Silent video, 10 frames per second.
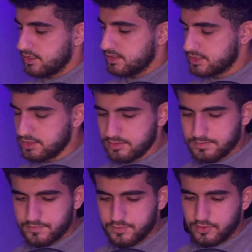
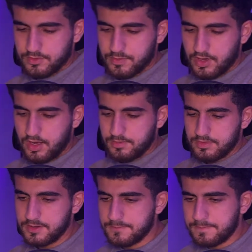So for
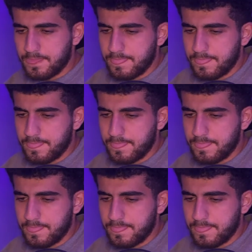problem